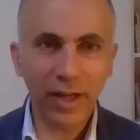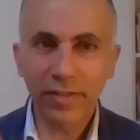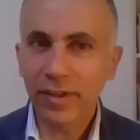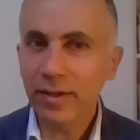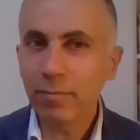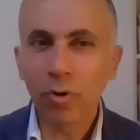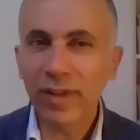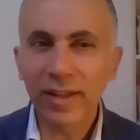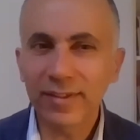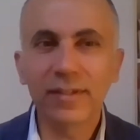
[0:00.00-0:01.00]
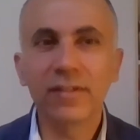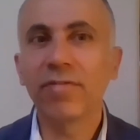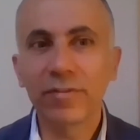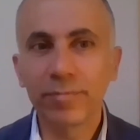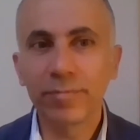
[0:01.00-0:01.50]
I think more than
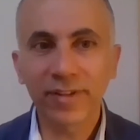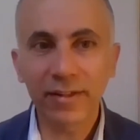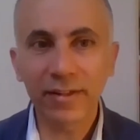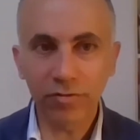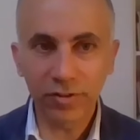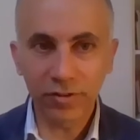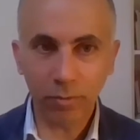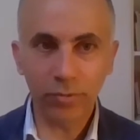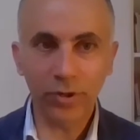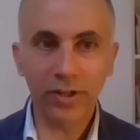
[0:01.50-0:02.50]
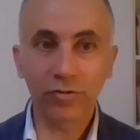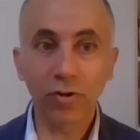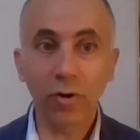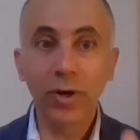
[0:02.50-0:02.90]
sixty-five percent of this population.